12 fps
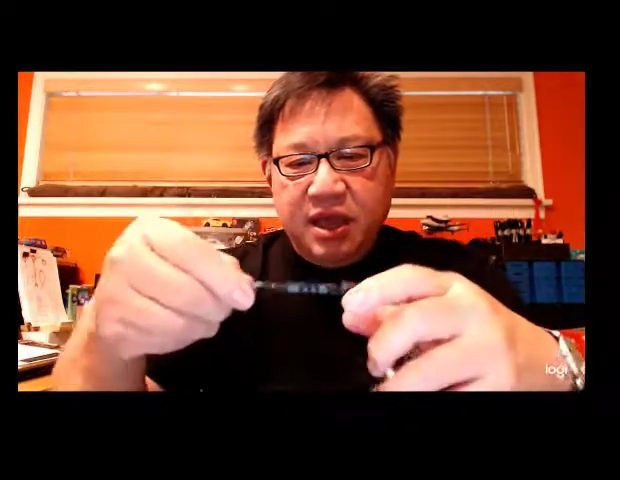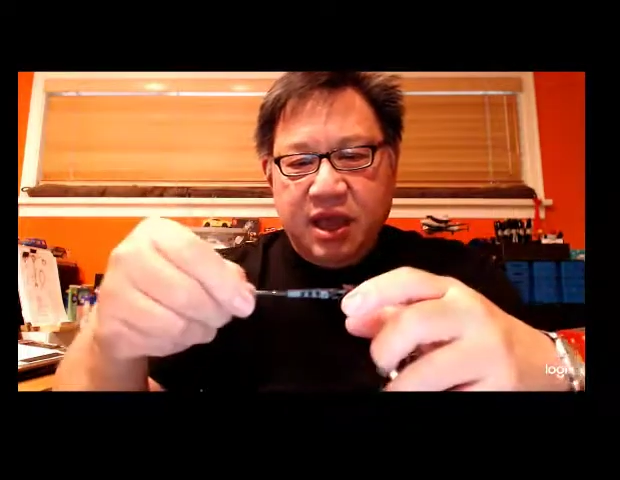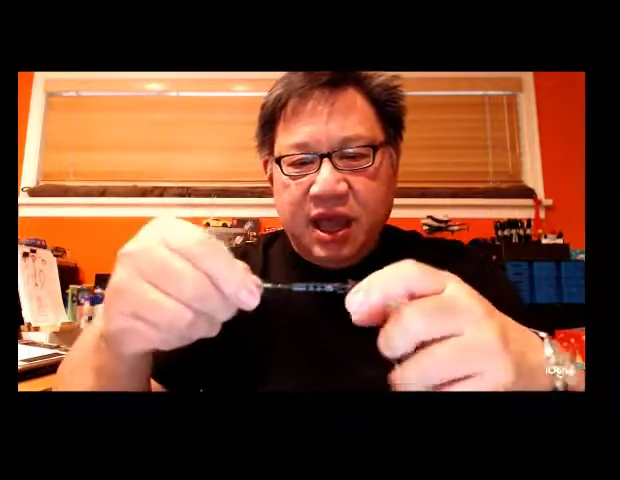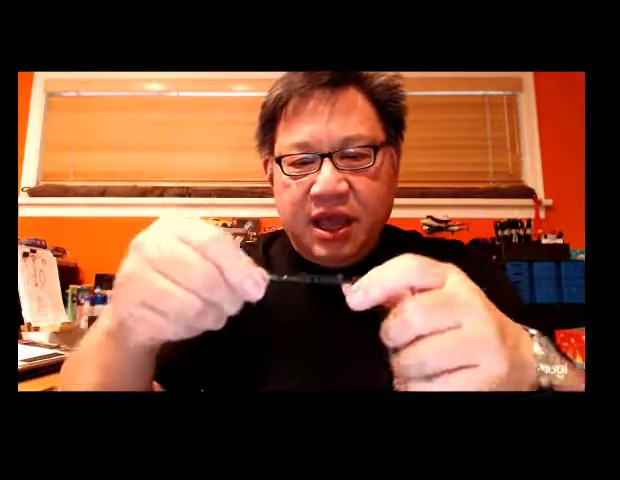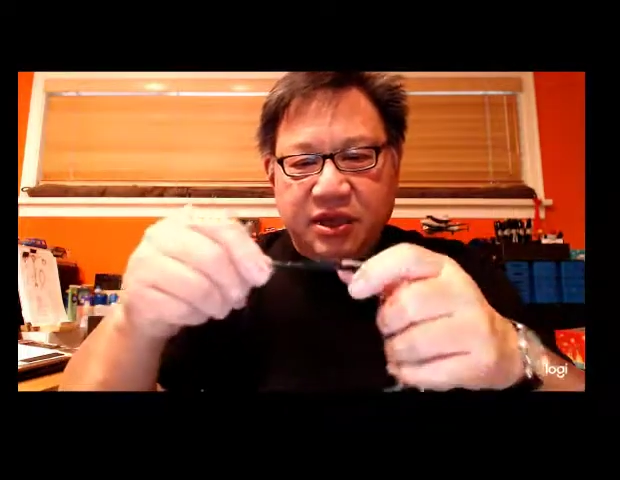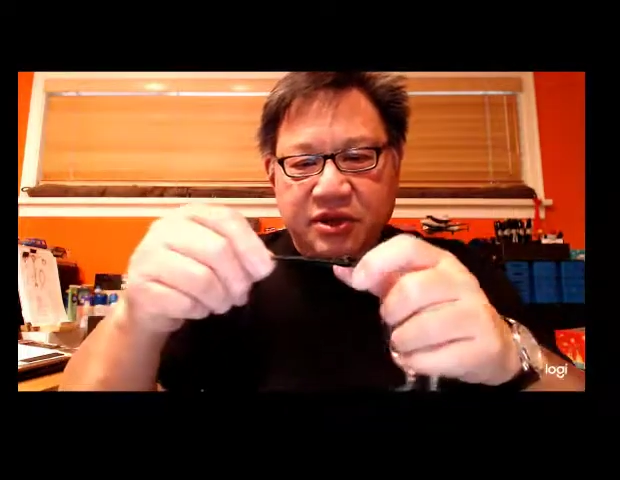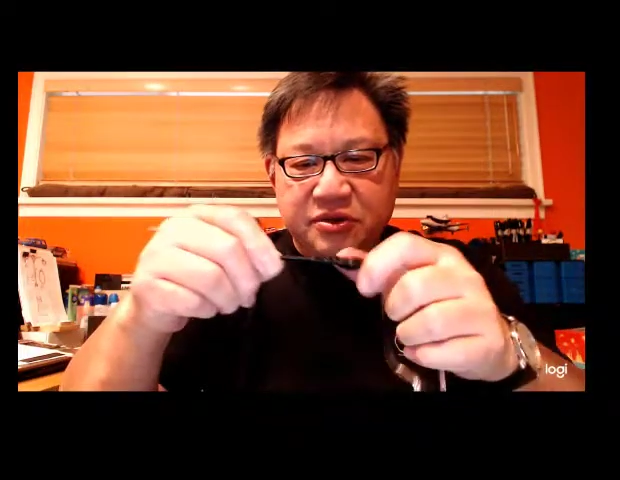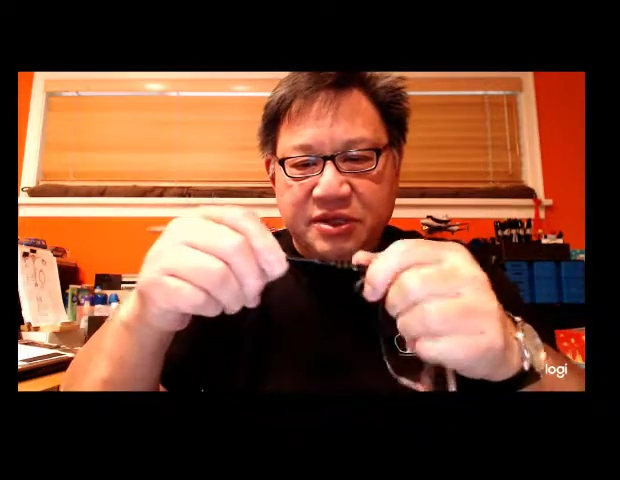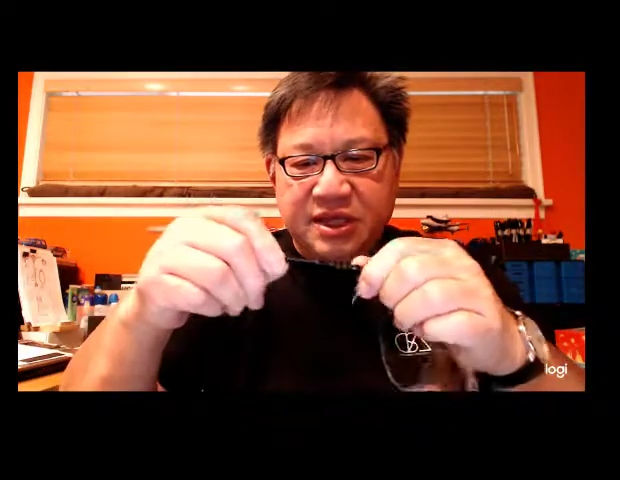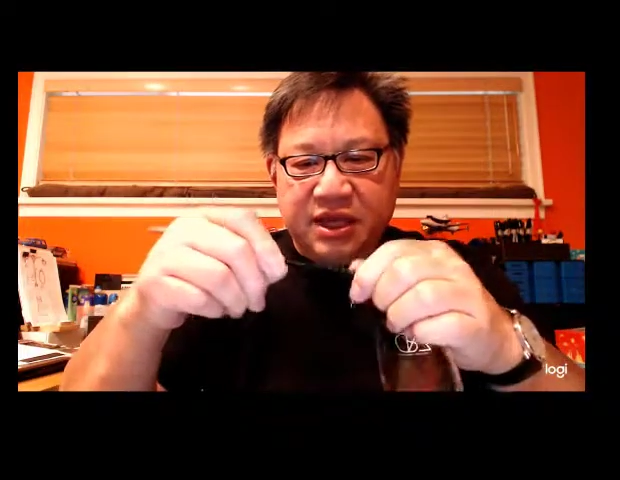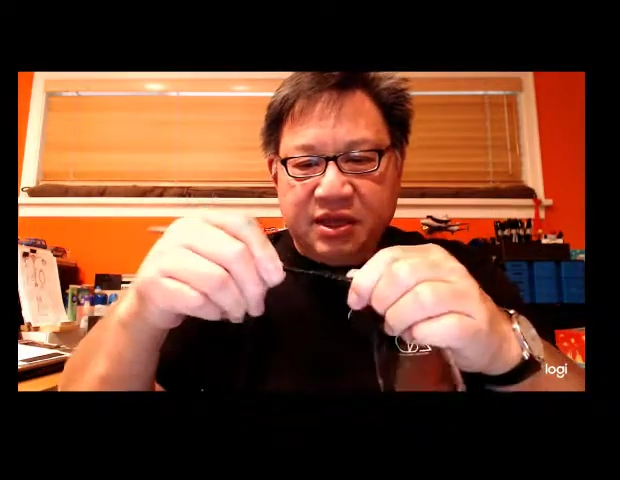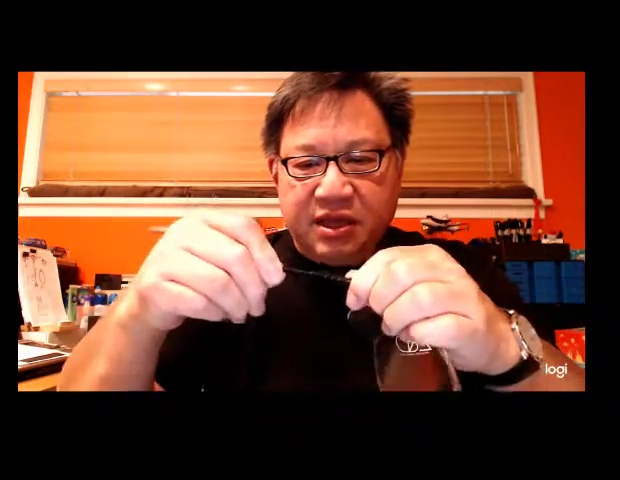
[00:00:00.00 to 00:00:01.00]
and you'll
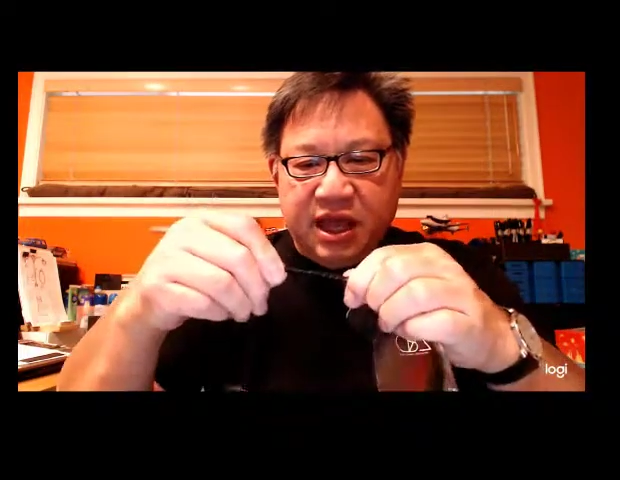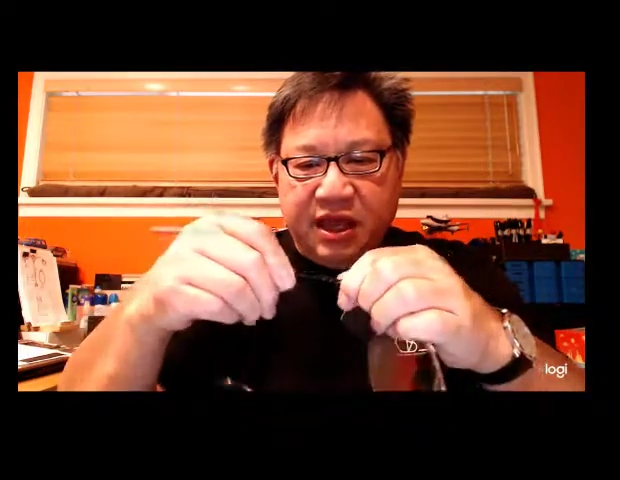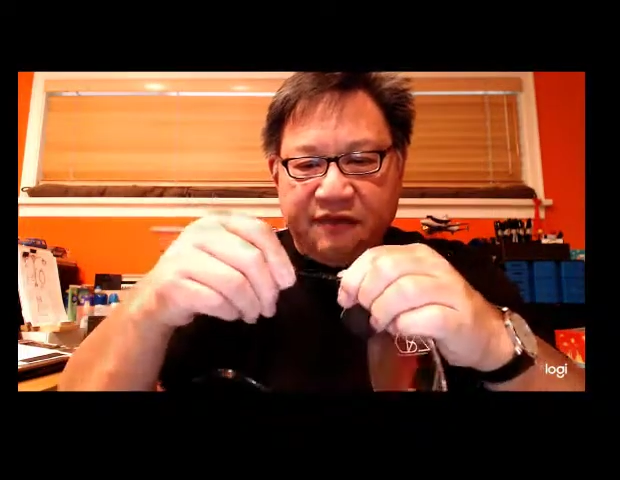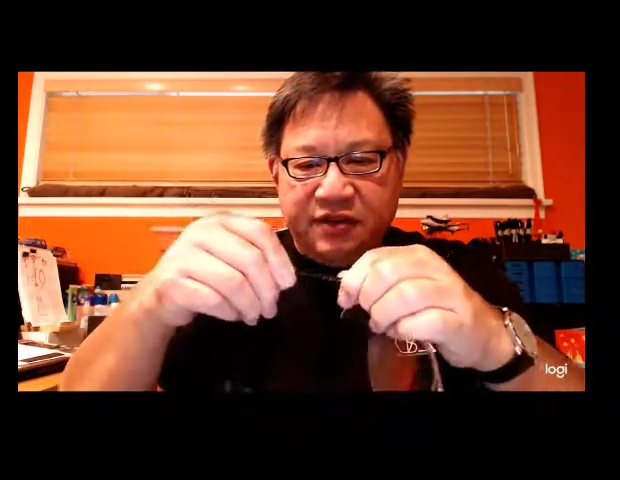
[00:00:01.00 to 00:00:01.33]
see that they have